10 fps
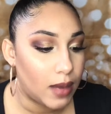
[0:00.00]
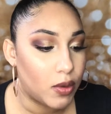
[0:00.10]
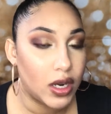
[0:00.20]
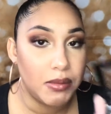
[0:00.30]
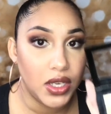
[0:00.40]

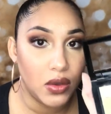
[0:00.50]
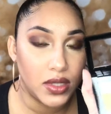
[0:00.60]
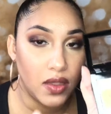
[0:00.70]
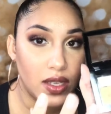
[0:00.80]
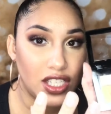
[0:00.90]
I'm going to be
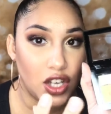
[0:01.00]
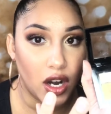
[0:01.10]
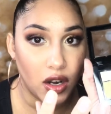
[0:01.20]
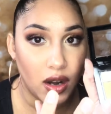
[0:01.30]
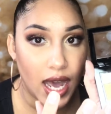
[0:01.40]
using this
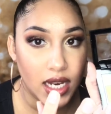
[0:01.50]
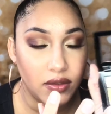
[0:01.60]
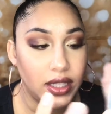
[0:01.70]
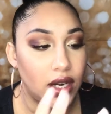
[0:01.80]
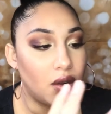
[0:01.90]
darker kind
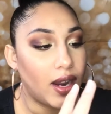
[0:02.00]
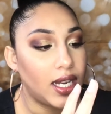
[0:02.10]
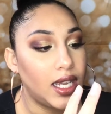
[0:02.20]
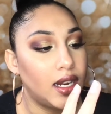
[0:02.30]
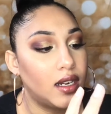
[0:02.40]
of glitter
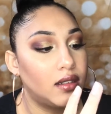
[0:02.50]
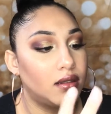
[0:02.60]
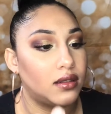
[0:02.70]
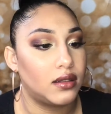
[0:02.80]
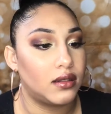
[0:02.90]
right here.
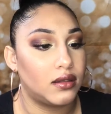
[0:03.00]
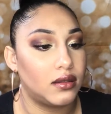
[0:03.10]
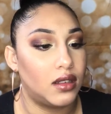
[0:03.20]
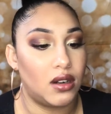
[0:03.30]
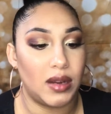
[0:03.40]

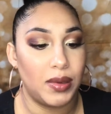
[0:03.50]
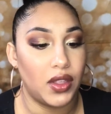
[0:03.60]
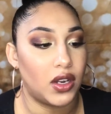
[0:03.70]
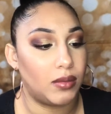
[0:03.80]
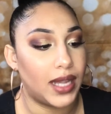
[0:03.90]
Oh, I
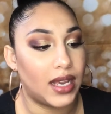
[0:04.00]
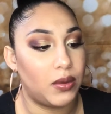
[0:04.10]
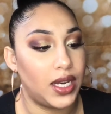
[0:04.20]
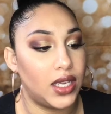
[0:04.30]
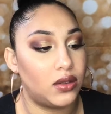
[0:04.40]
put that on the
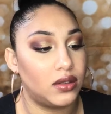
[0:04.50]
black one. Ew.